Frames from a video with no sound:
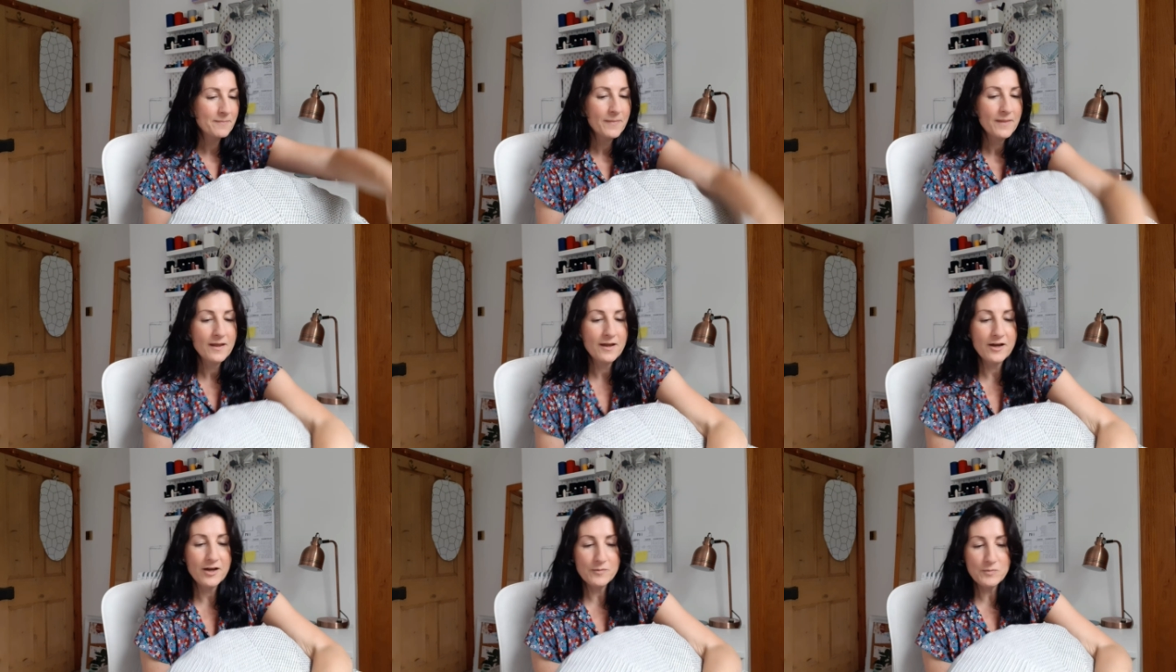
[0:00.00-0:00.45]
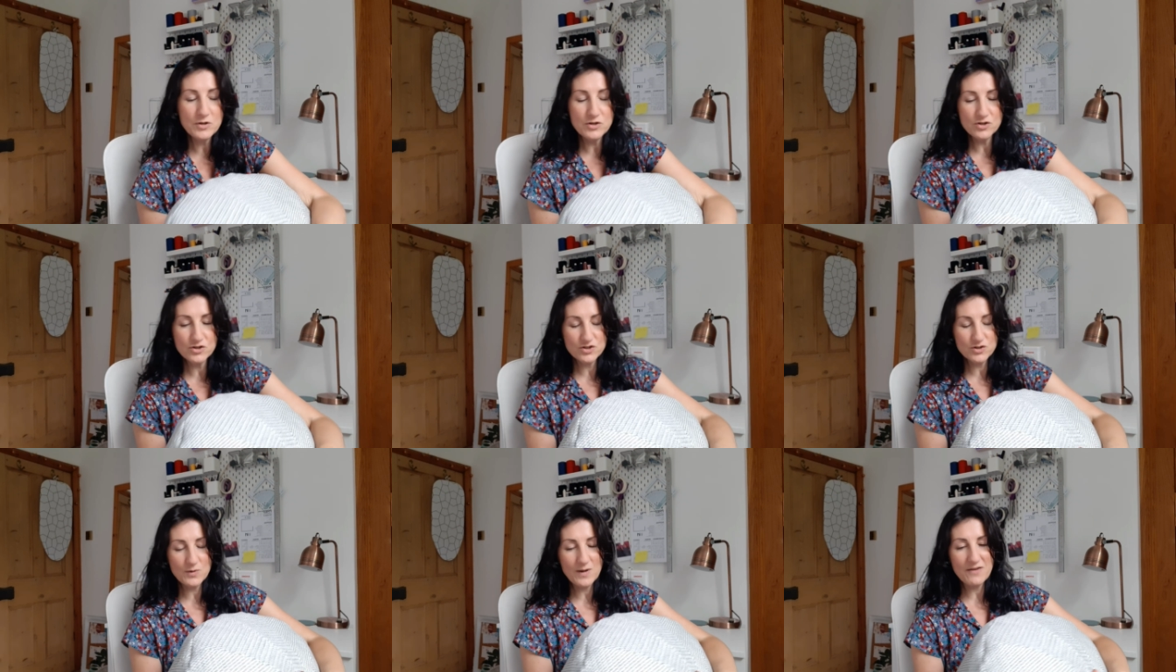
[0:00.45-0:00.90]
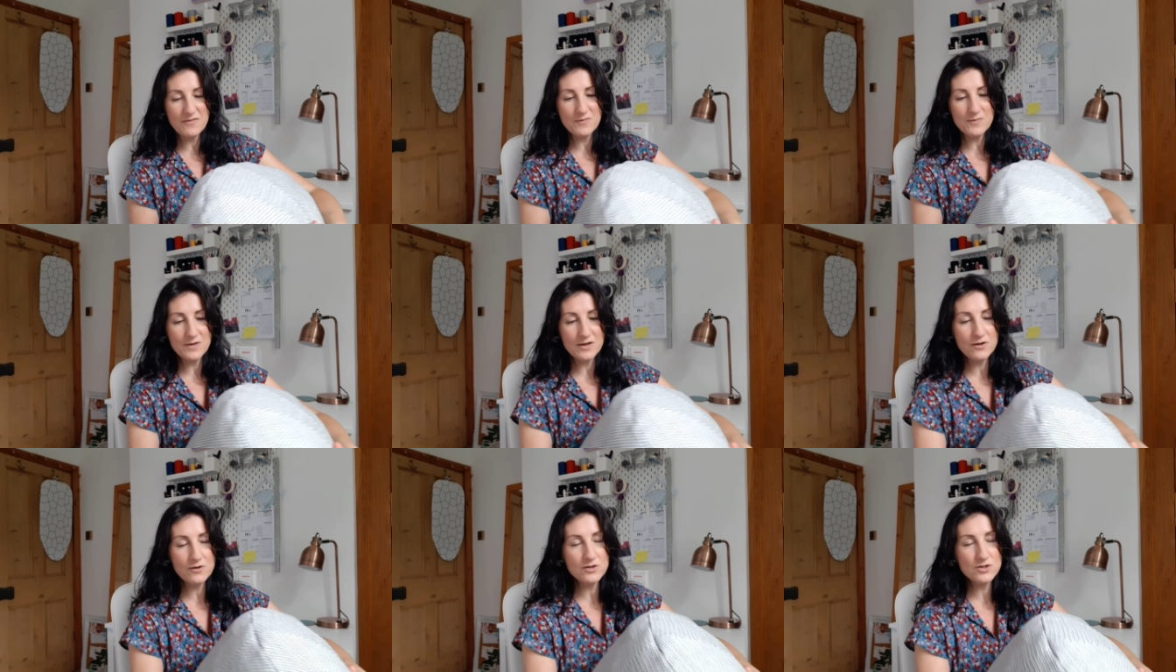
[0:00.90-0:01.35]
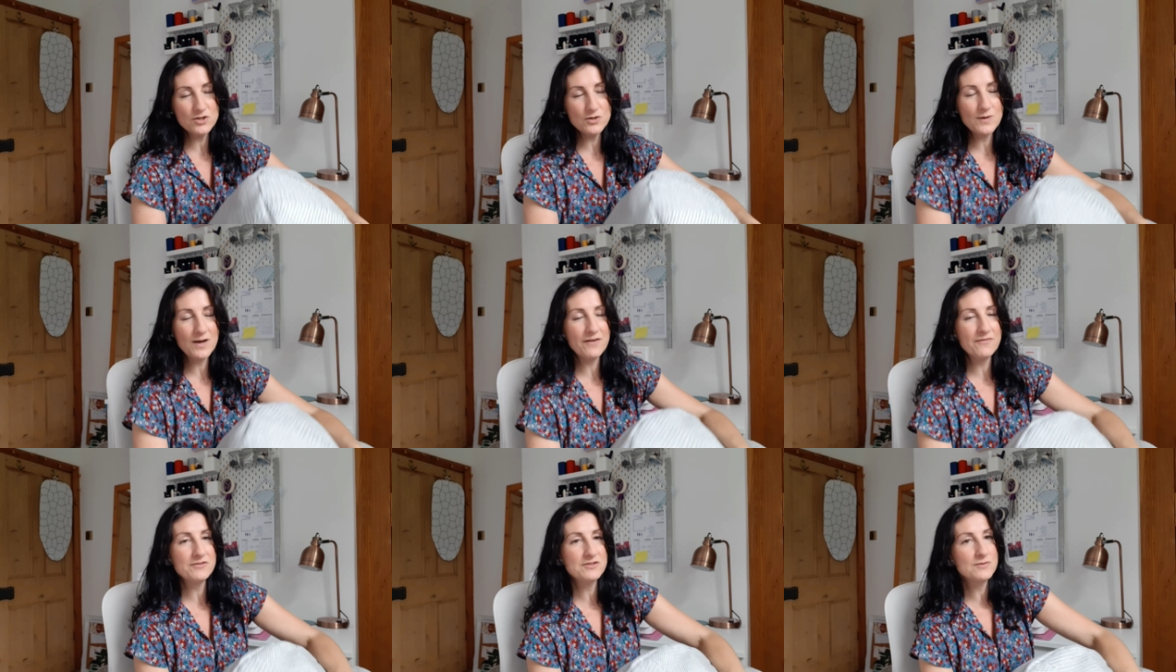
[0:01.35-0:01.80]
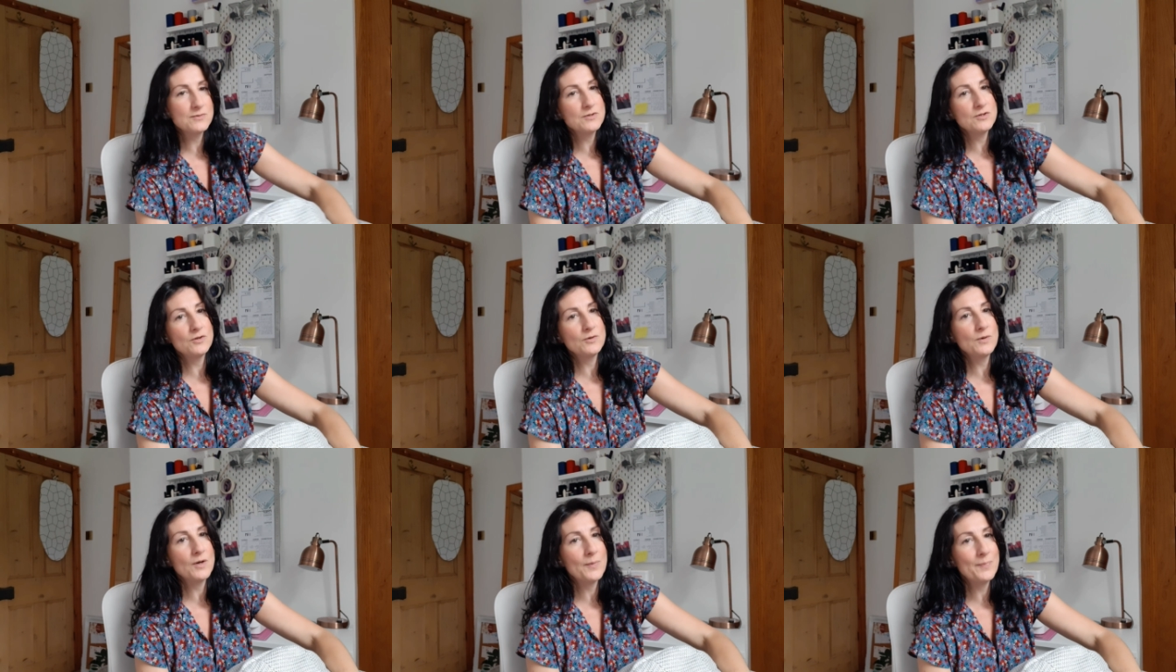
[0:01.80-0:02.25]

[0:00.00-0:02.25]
You do have to do a